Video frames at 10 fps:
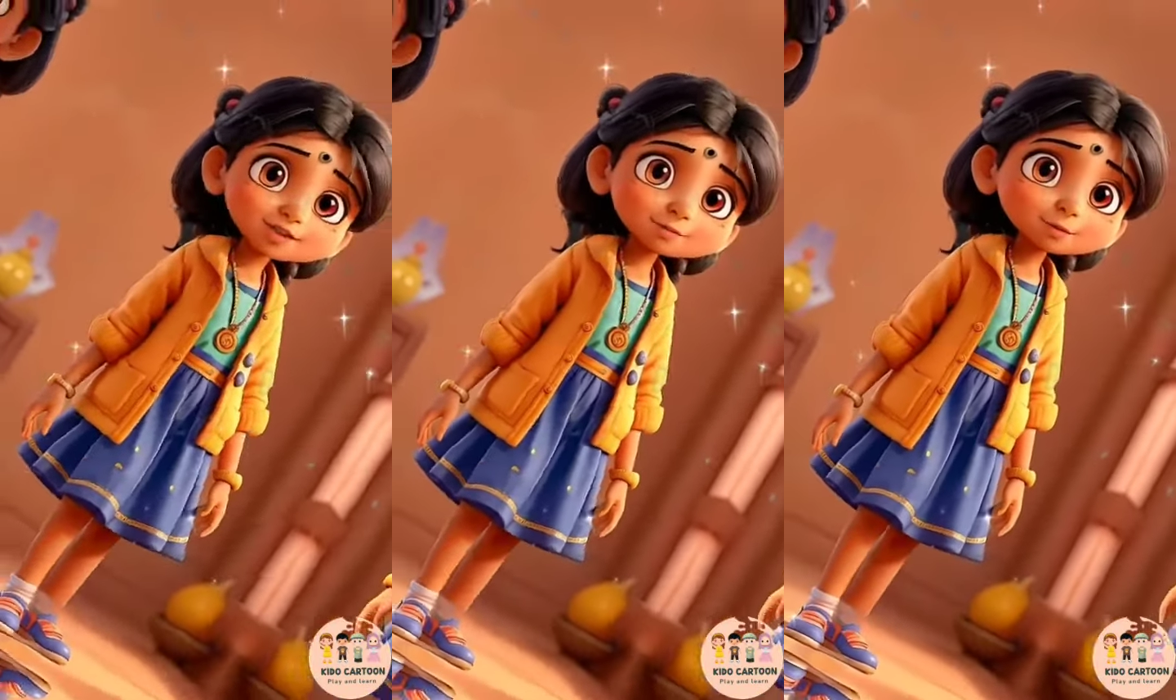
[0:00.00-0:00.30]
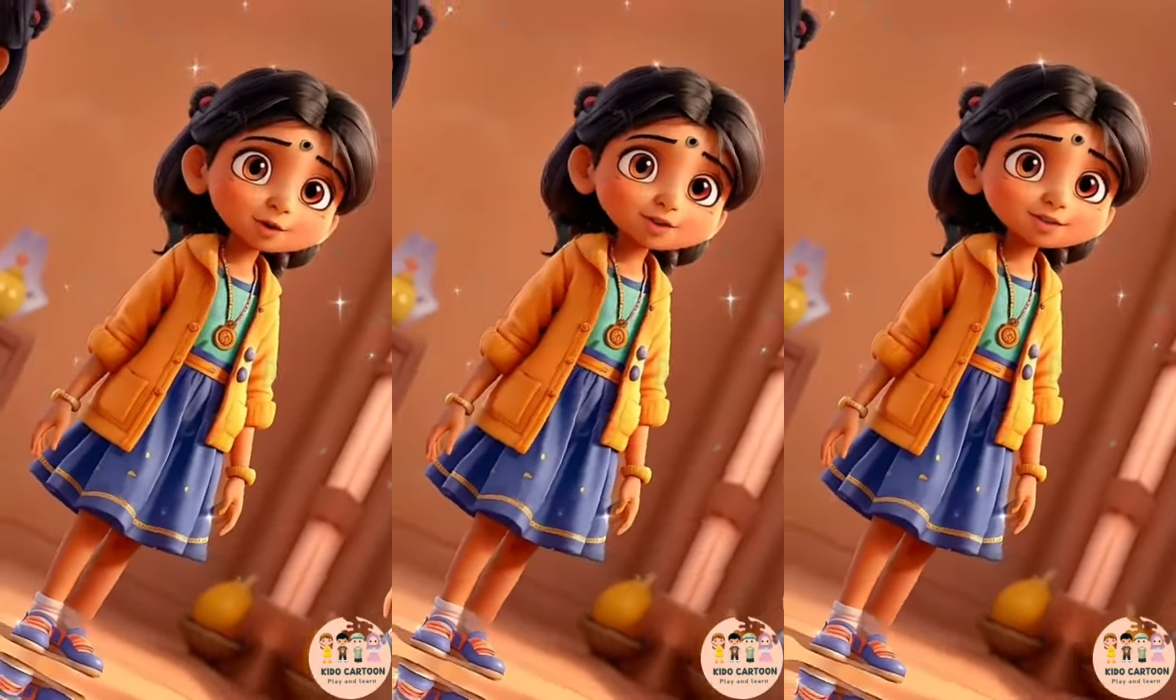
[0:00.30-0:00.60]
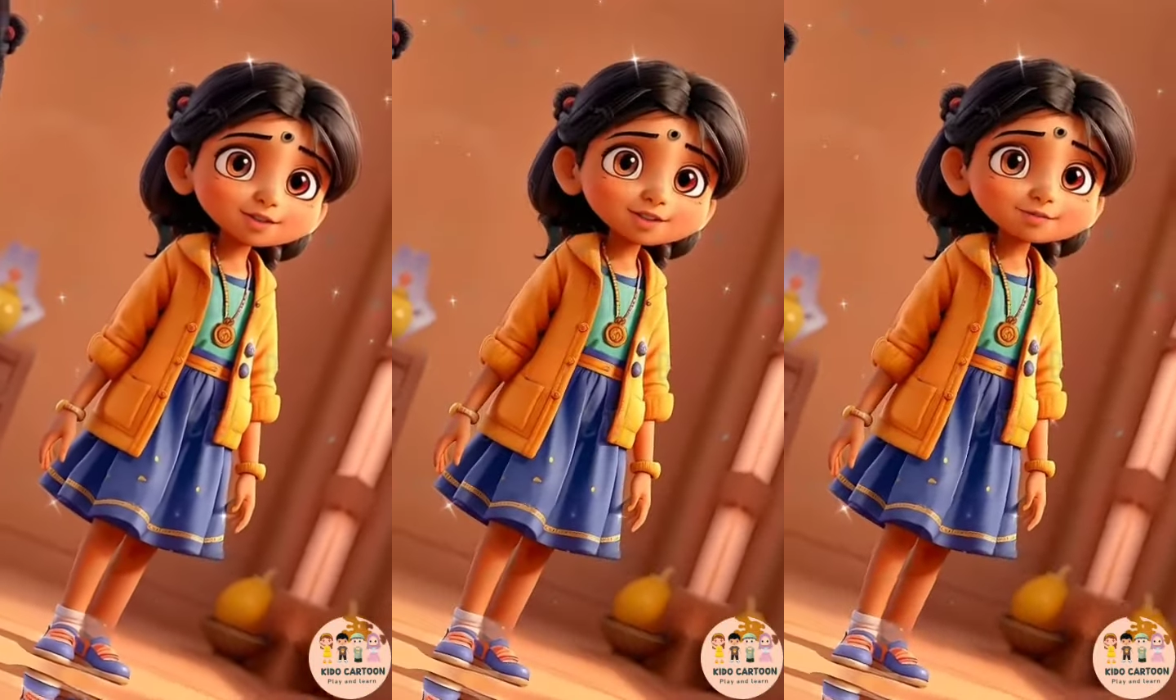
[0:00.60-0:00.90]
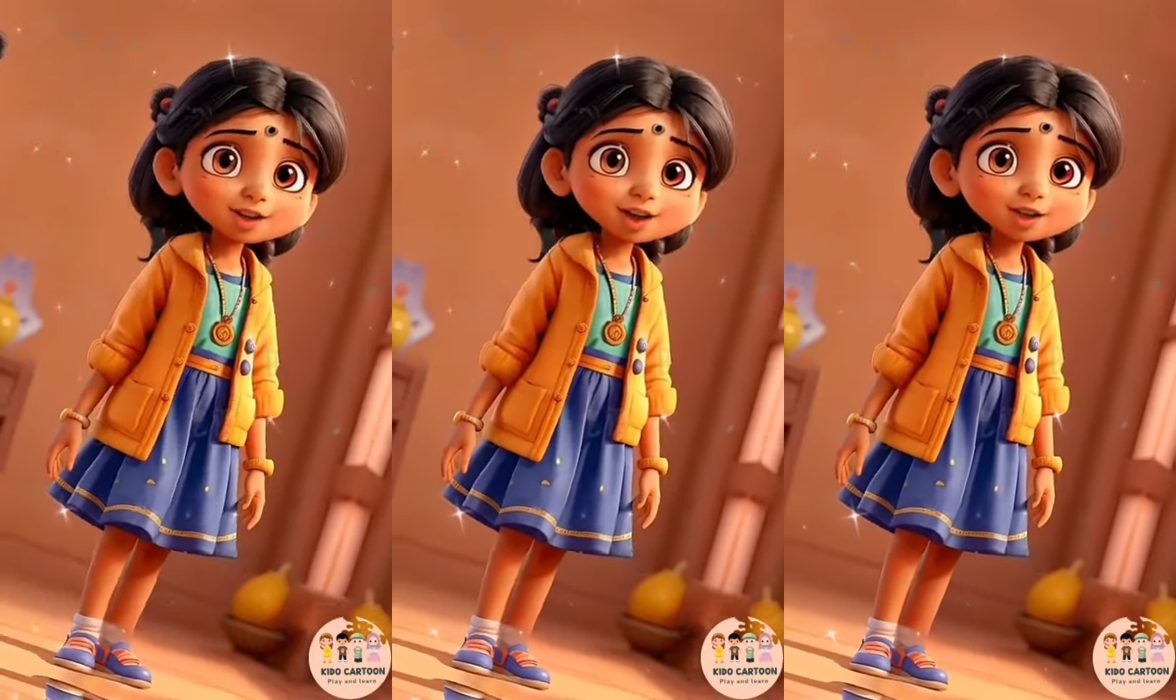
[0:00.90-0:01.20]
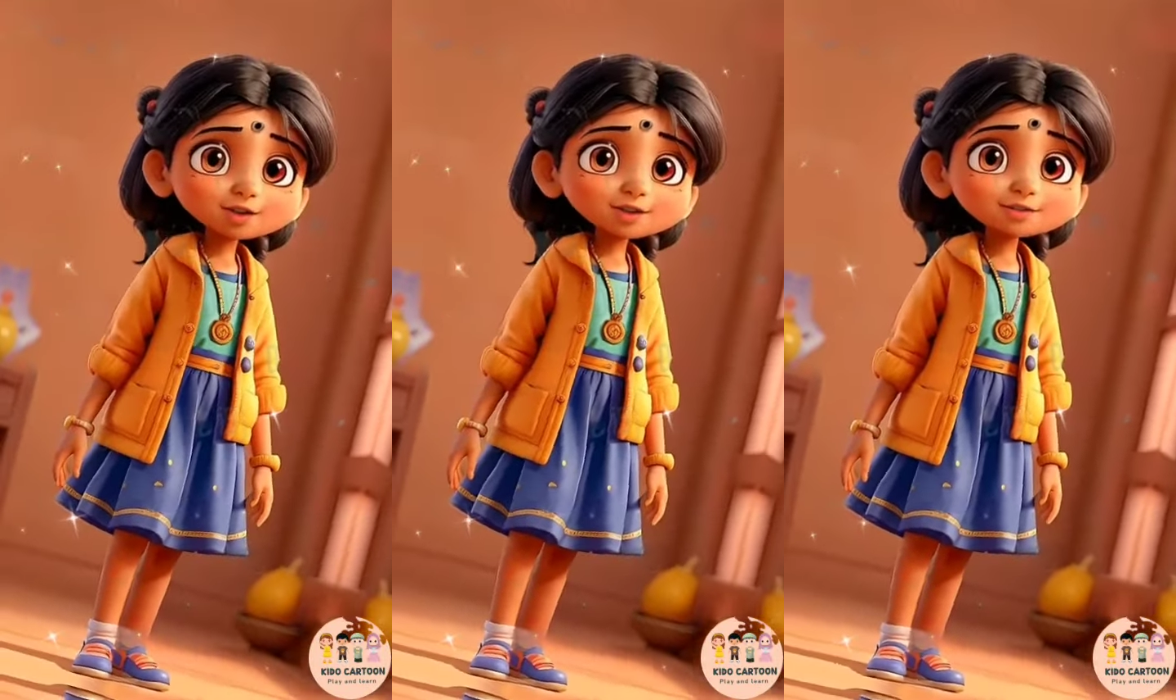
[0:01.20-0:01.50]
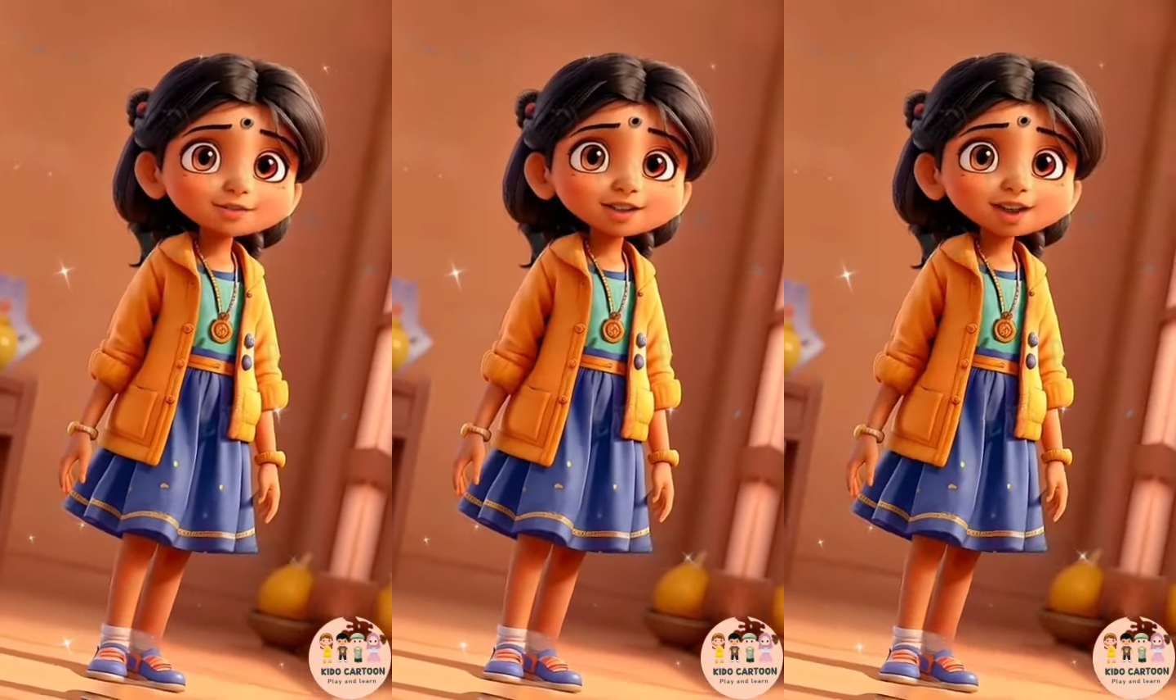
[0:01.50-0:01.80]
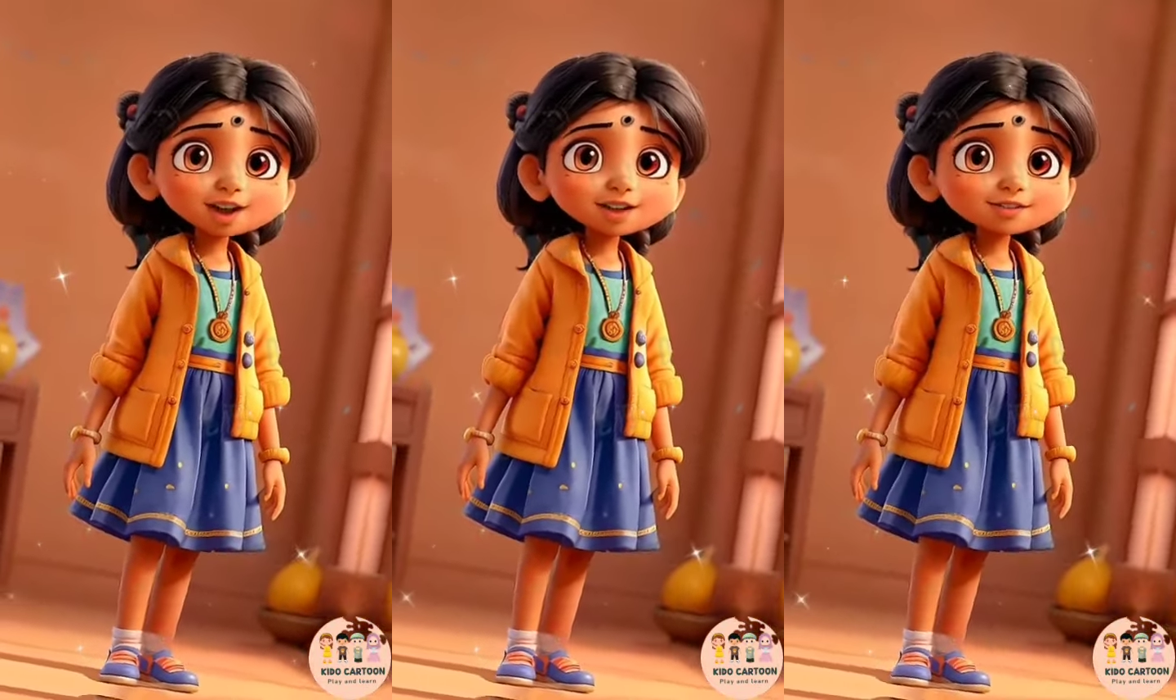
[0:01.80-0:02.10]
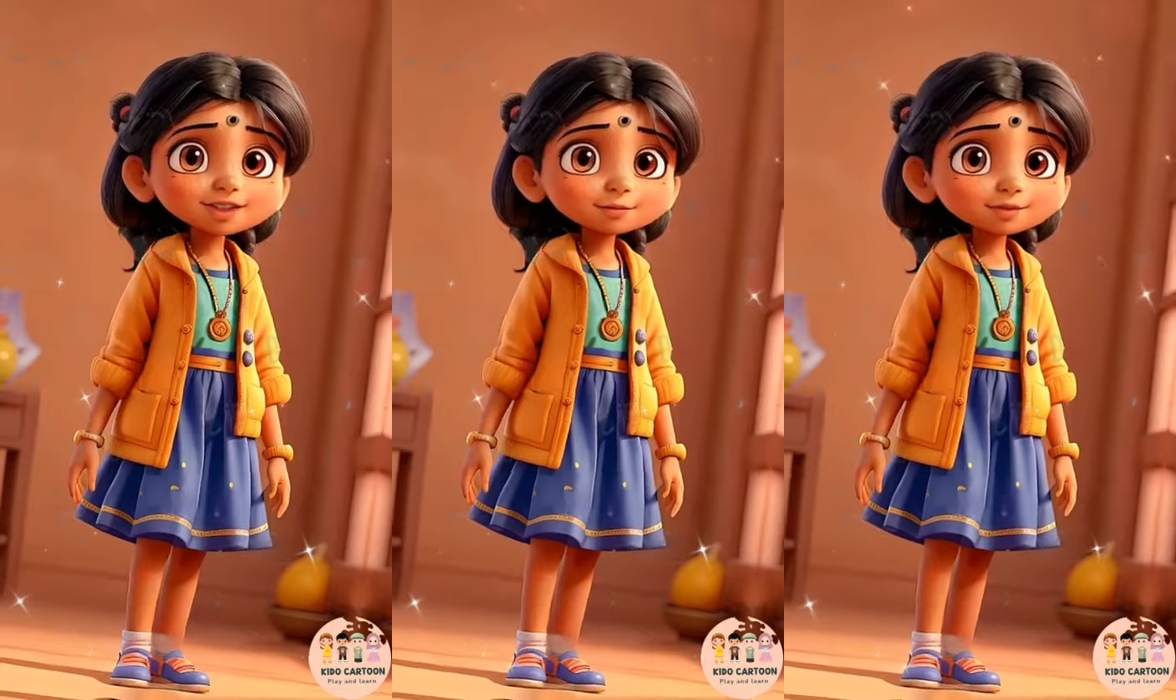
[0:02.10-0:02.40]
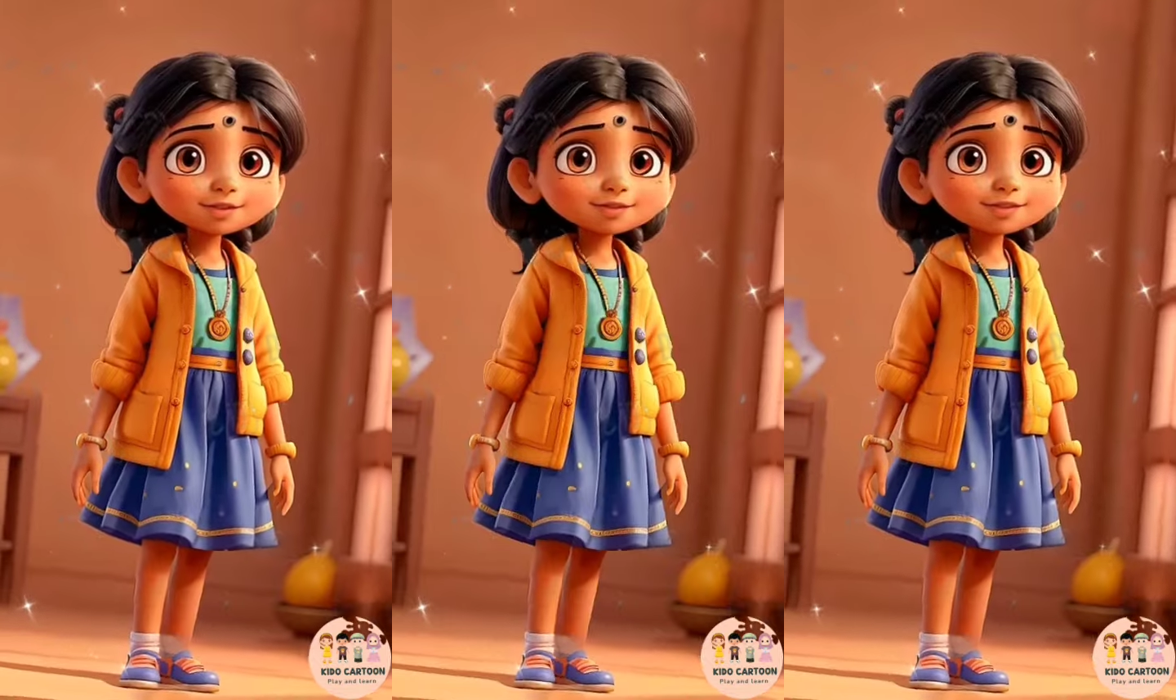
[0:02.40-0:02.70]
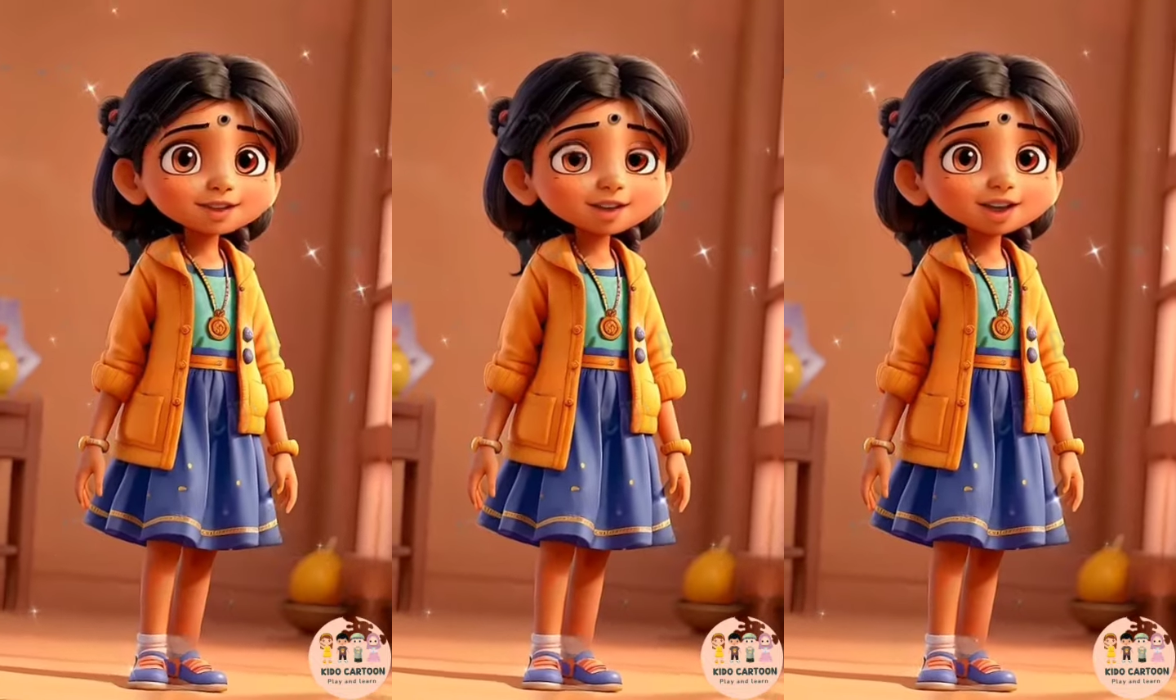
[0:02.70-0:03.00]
the importance of tolerance, acceptance,